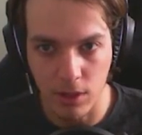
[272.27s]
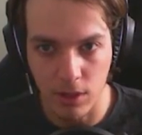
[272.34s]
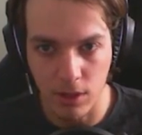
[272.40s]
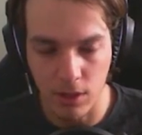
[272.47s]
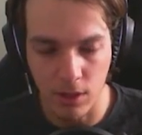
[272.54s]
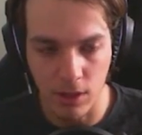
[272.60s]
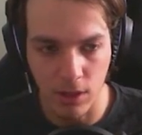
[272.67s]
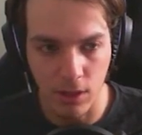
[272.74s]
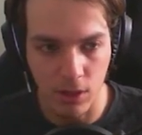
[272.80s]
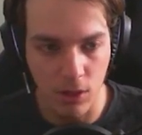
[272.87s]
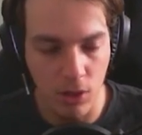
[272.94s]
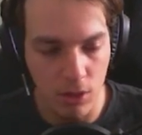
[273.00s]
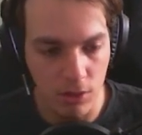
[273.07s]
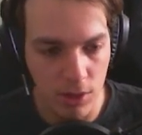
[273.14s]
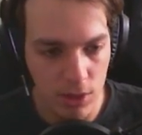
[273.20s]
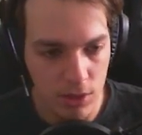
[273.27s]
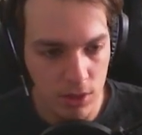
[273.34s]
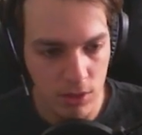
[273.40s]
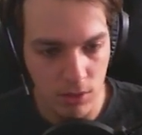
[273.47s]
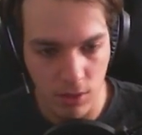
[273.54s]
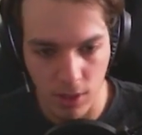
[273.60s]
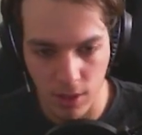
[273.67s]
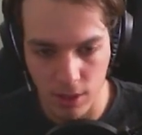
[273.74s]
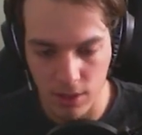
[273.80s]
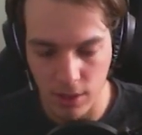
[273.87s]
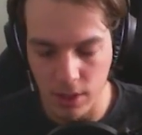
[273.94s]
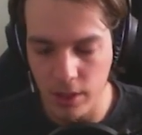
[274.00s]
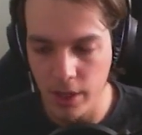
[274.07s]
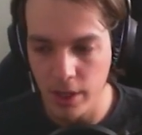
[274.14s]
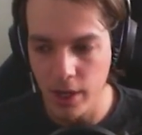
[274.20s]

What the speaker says: a colorist or anything.